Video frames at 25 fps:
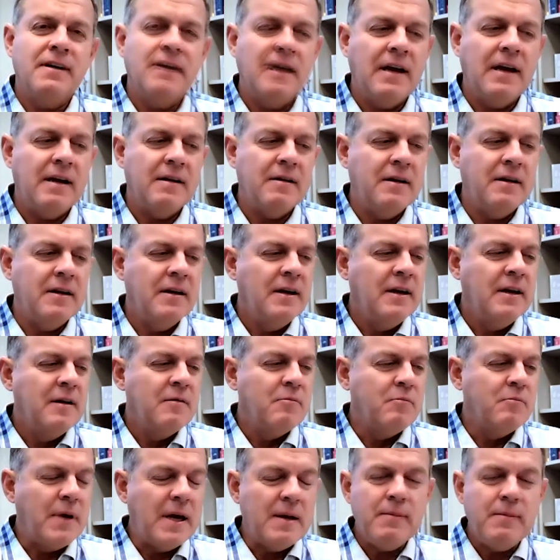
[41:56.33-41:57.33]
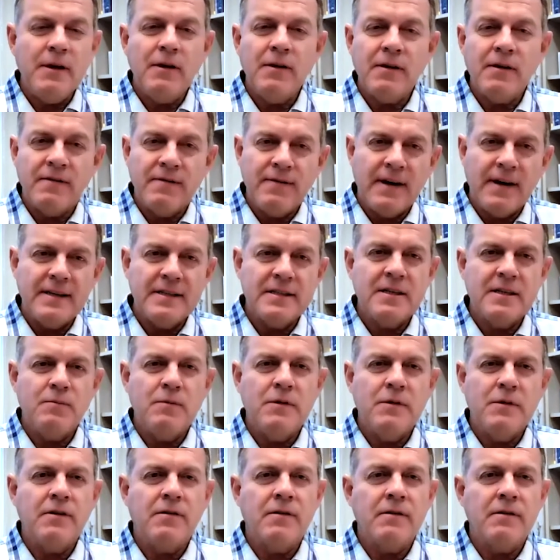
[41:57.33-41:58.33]
and maybe you can find
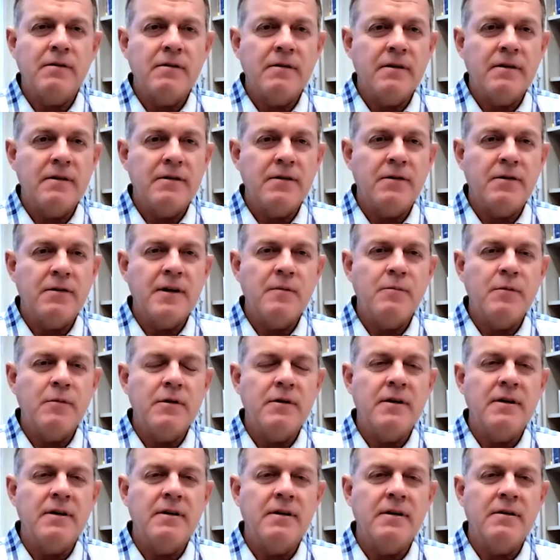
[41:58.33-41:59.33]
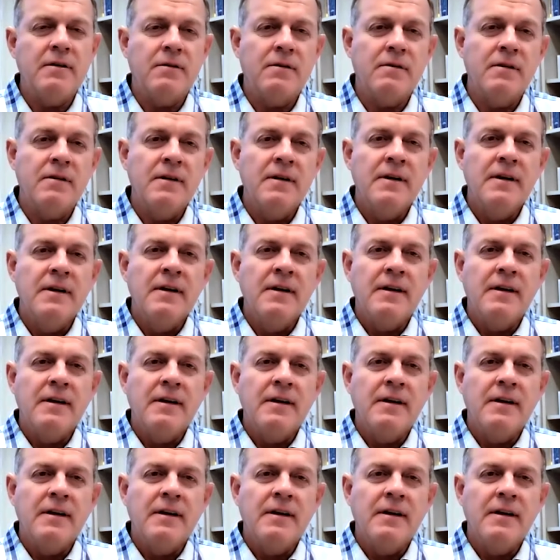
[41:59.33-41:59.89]
someone in your neighborhood or